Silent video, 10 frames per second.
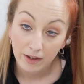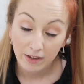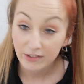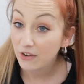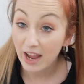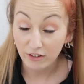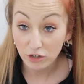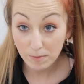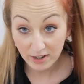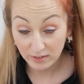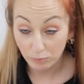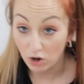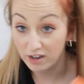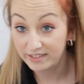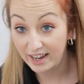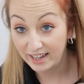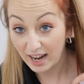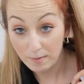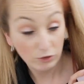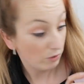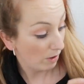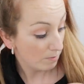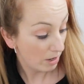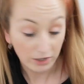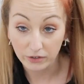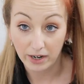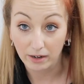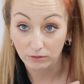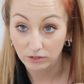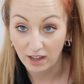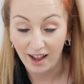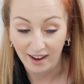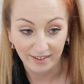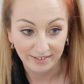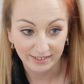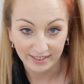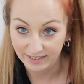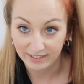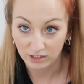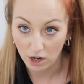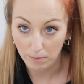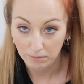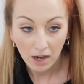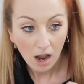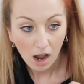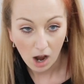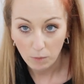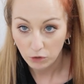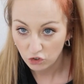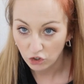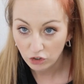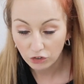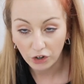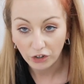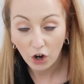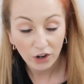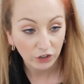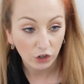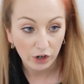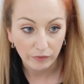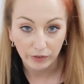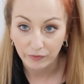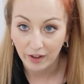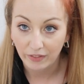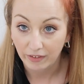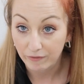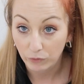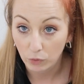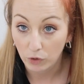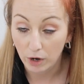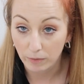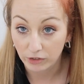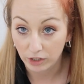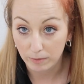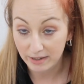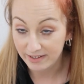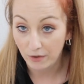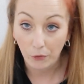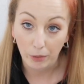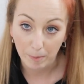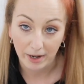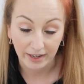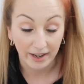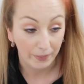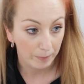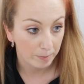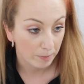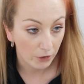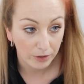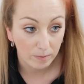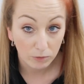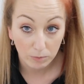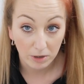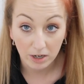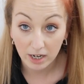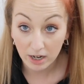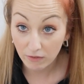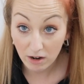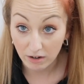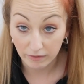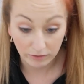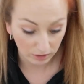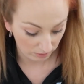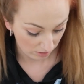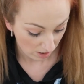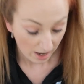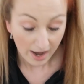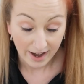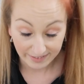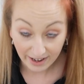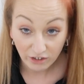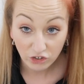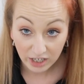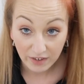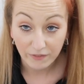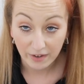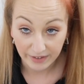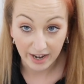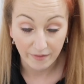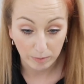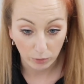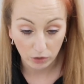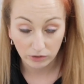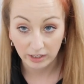So yeah, to my surprise, it came to my new house and it did come. I was shocked. I kind of got over the fact and thought I was going to miss out on the money and the items, but it arrived. It's actually a very heavy box.